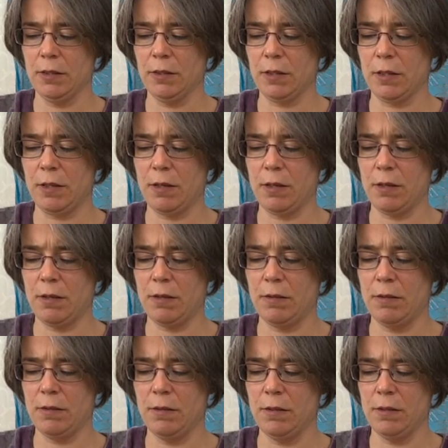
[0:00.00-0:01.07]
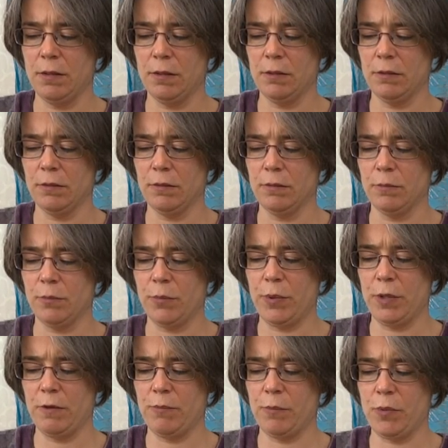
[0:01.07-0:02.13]
turn,
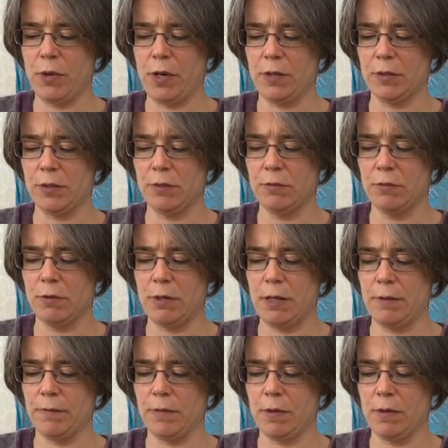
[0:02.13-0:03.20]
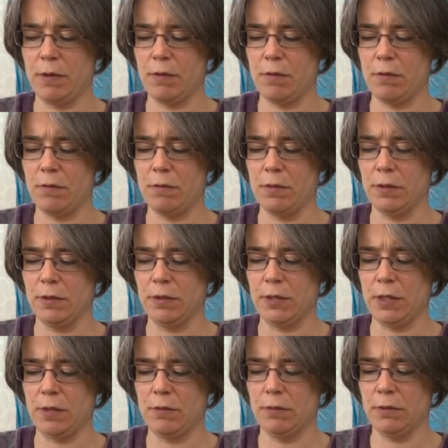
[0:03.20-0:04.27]
bit of pressure, draw out the hole,
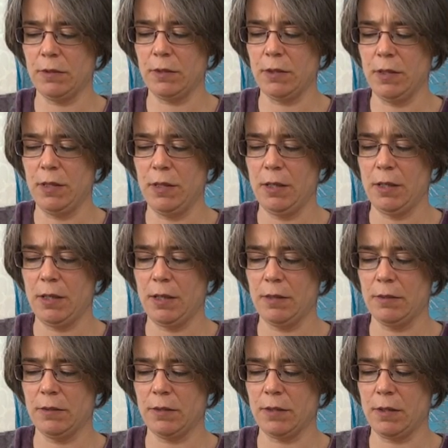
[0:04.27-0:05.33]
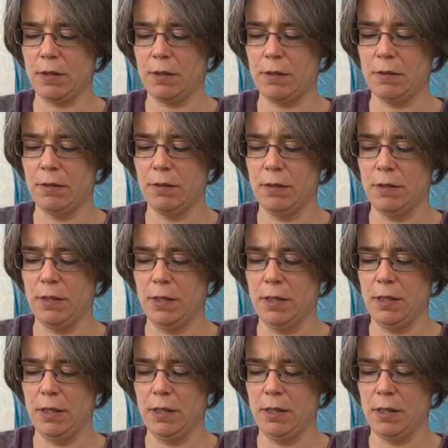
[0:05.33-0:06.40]
tilt and turn.
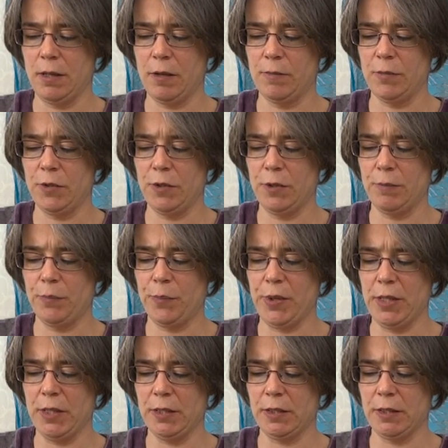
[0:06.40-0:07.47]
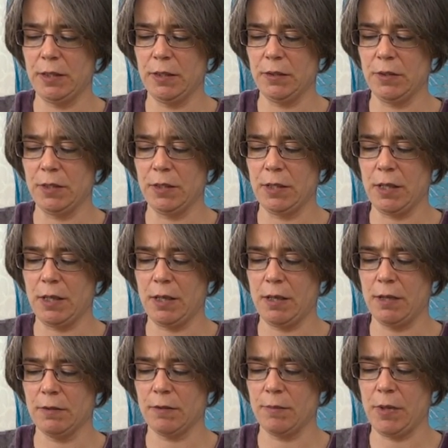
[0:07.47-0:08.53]
I'm doing big stitches
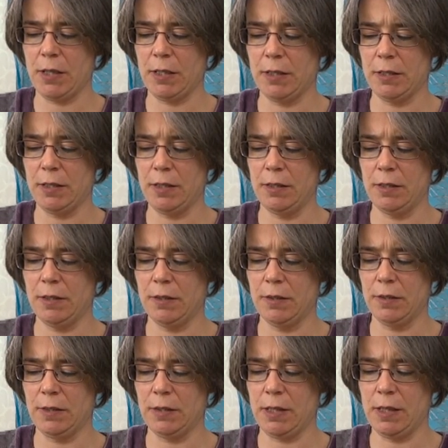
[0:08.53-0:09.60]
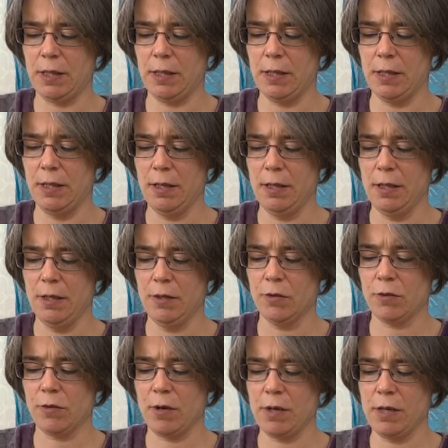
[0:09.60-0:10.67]
here to make it easier to see.
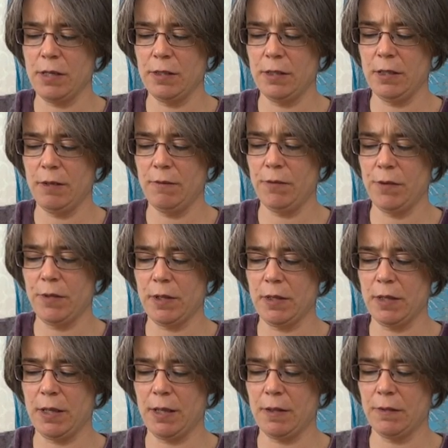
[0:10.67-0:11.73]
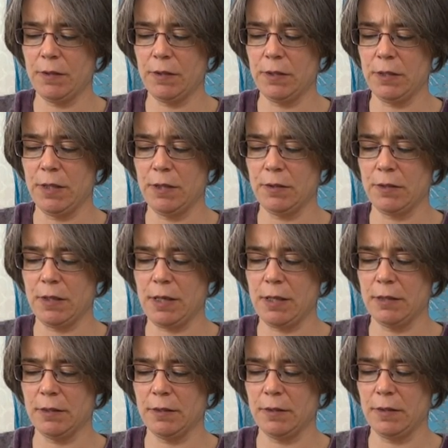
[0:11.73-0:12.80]
Try and see if you can get the stitch
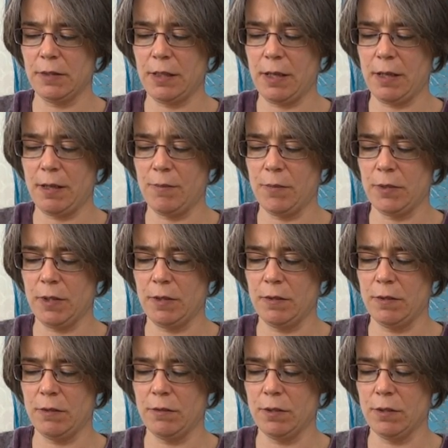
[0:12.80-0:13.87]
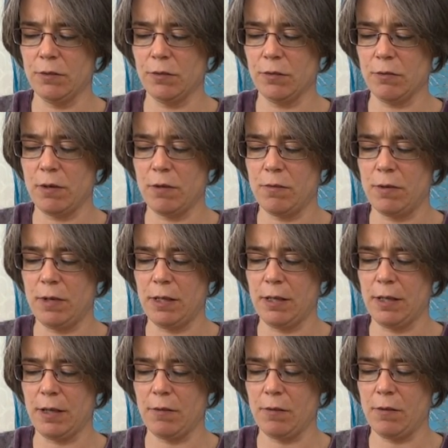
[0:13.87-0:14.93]
length the same so that you're controlling
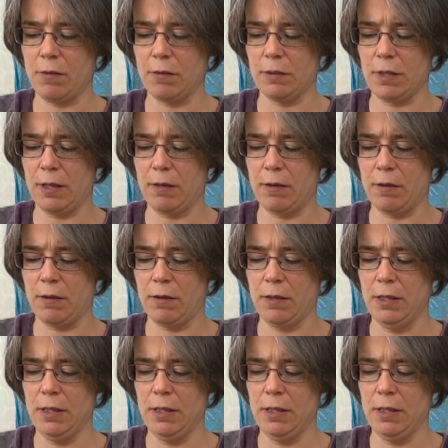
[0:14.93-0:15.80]
how long they are,